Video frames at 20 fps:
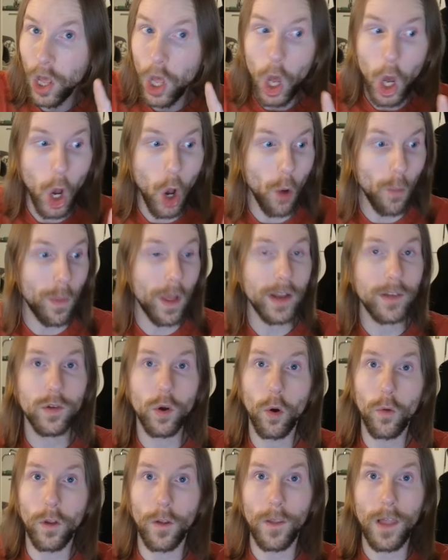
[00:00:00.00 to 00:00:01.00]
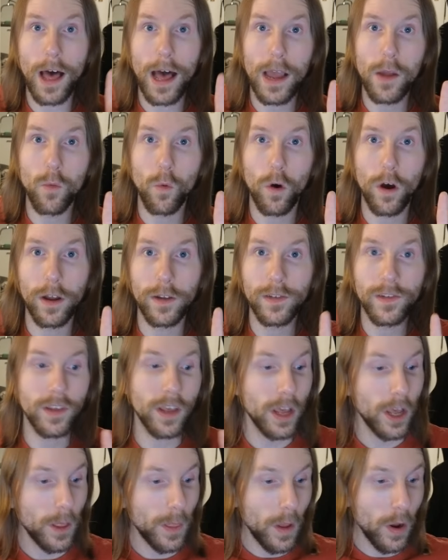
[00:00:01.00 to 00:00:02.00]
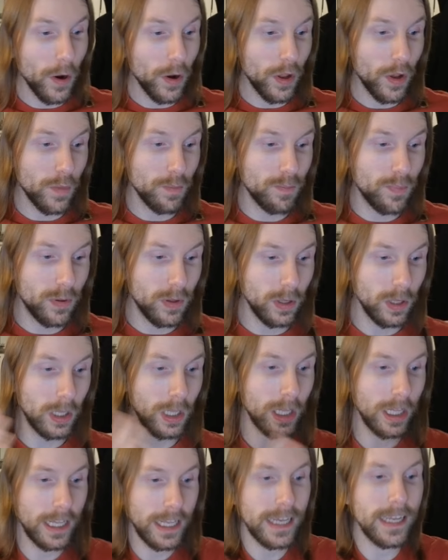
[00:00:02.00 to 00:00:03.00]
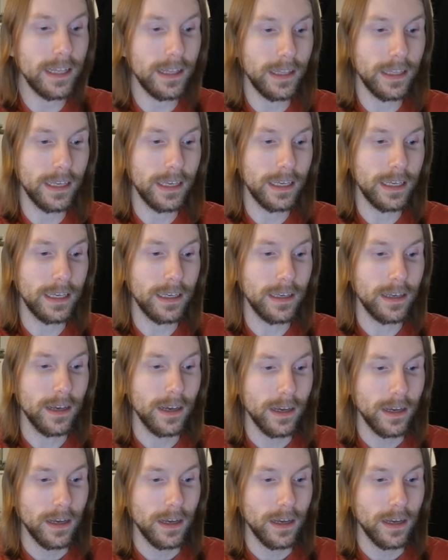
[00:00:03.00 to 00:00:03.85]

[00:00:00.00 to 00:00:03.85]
Oh, they told a lie once. They're completely